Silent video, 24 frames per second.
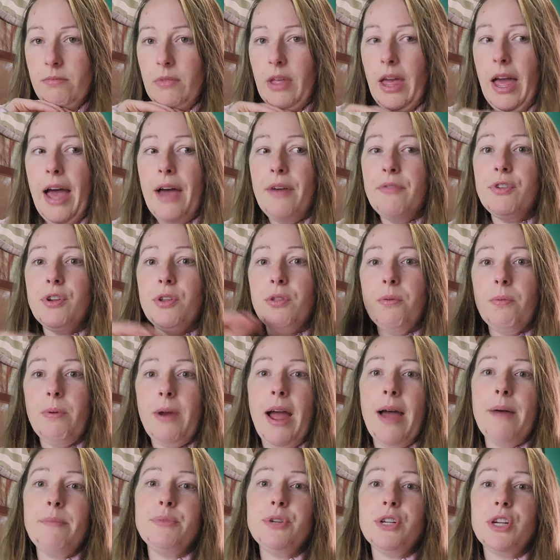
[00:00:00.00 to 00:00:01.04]
after the
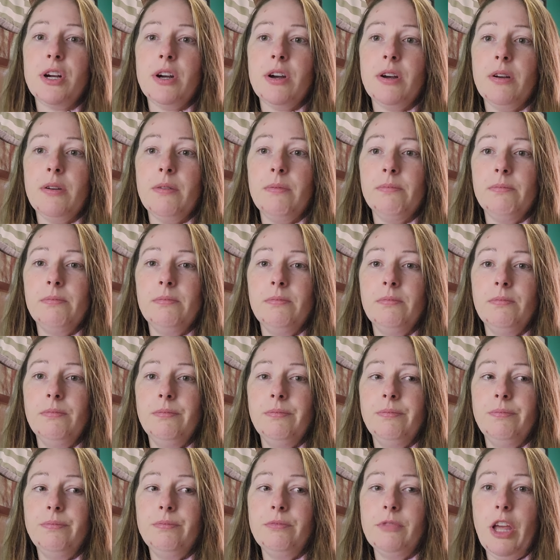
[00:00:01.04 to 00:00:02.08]
rapture
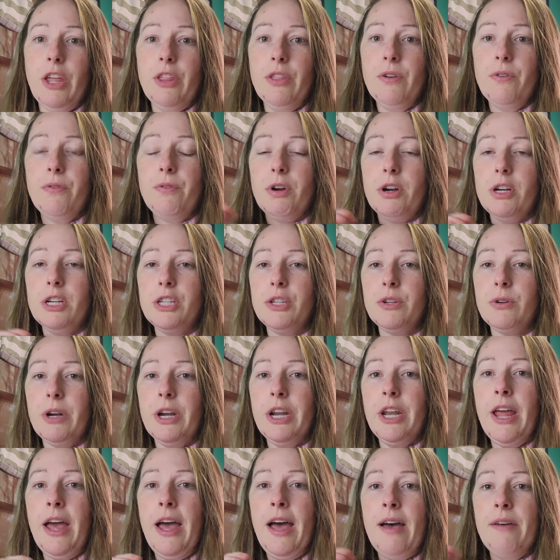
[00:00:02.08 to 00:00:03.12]
and the first three
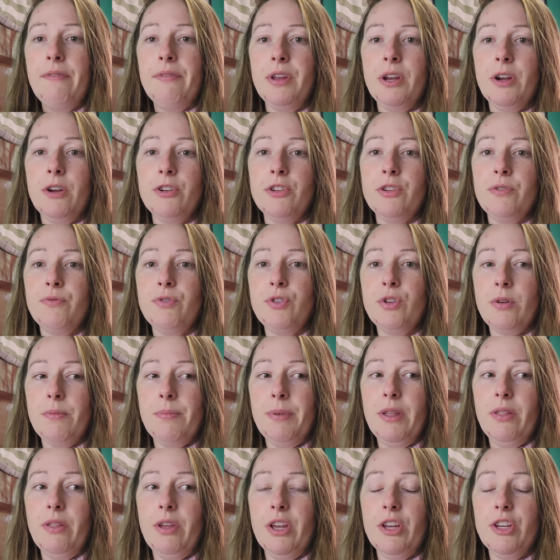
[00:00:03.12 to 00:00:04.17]
and a half years of
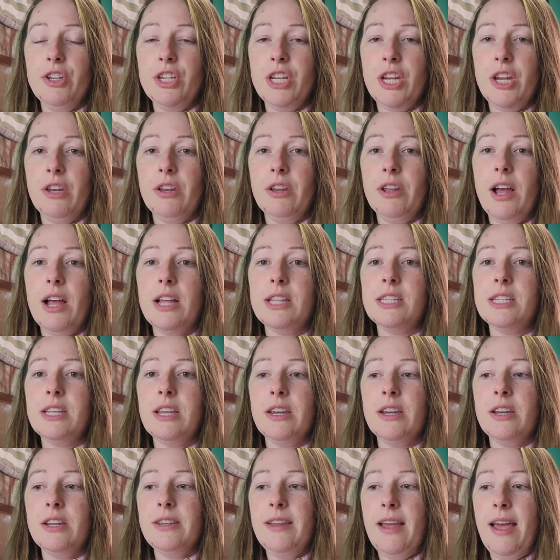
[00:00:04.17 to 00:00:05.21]
tribulation, God's
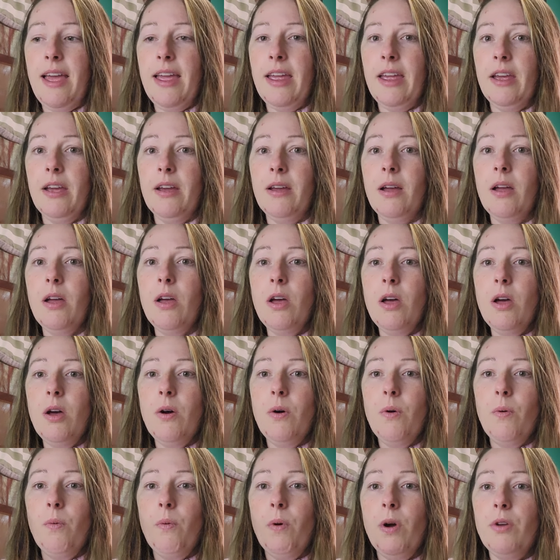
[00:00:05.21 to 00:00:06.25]
going to take
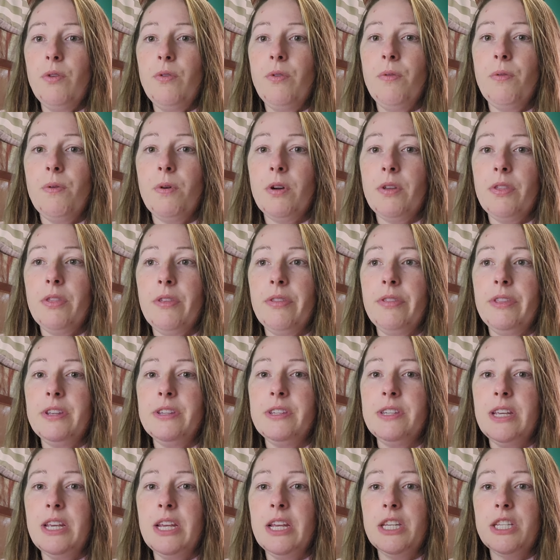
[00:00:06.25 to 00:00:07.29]
one fourth of the
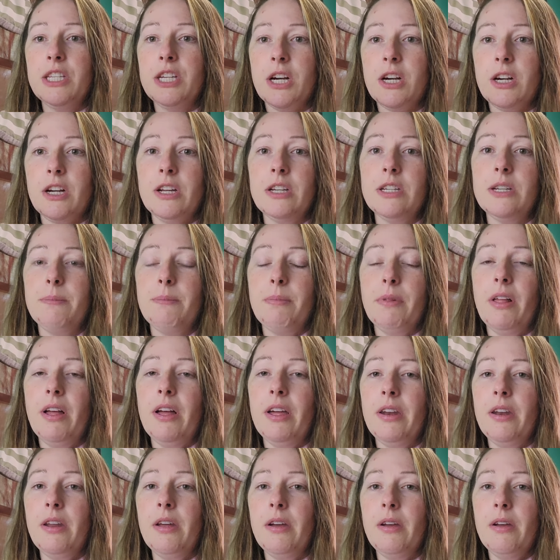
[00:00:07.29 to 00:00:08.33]
sea and turn it to
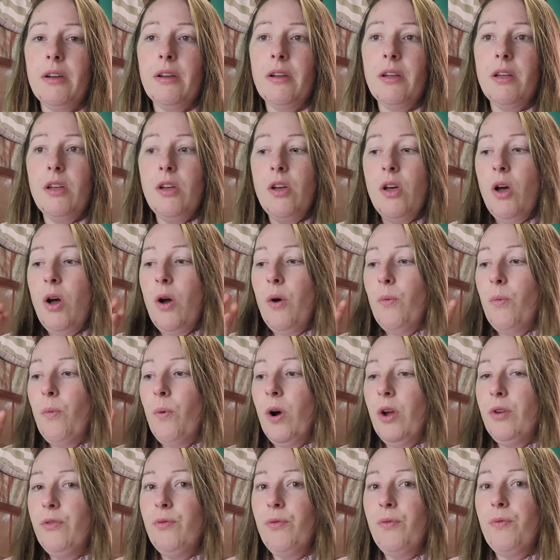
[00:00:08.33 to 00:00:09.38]
blood,
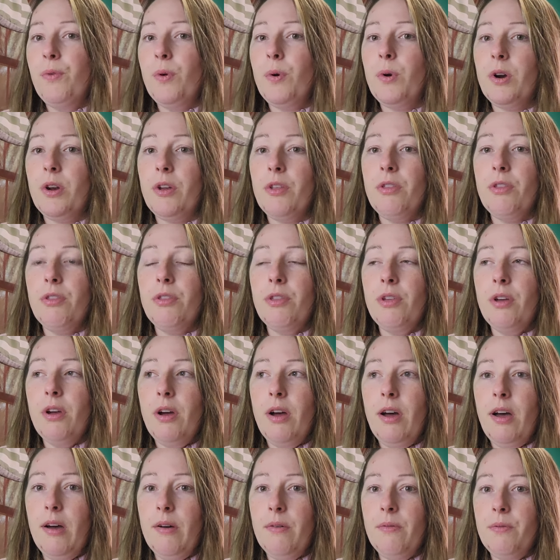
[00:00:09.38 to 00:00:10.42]
one fourth
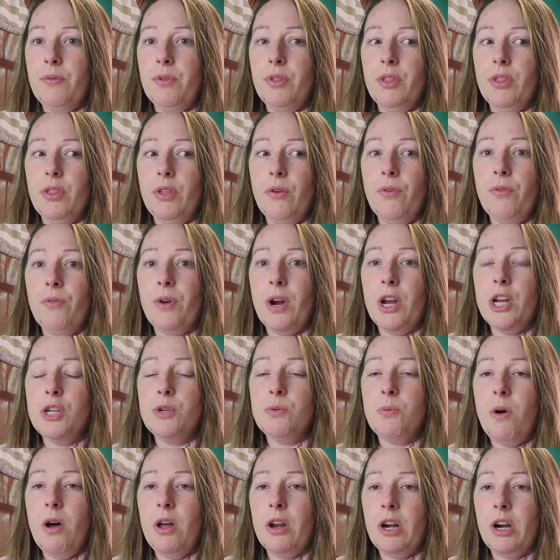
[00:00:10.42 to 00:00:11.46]
of the fresh
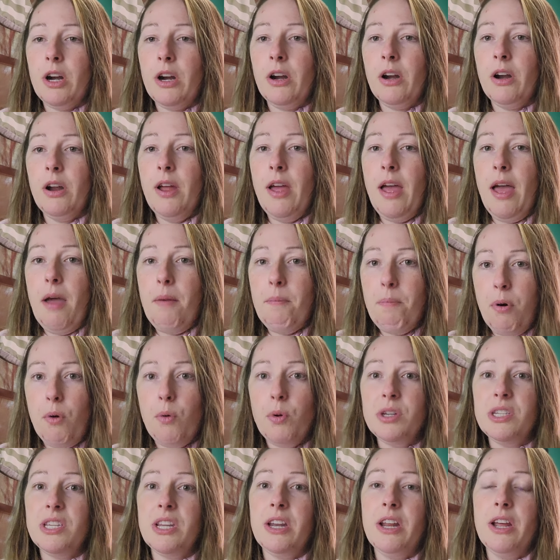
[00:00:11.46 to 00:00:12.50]
water and
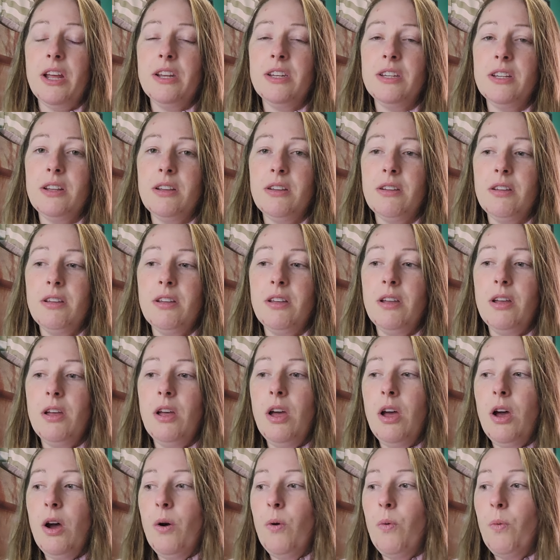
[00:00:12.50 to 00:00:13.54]
poison it,
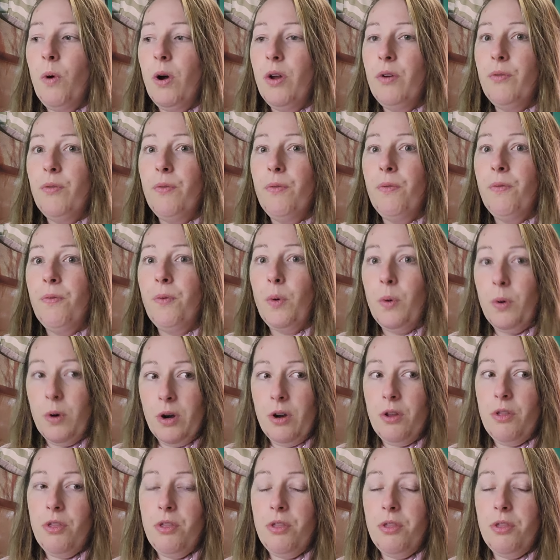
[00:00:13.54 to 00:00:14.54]
one fourth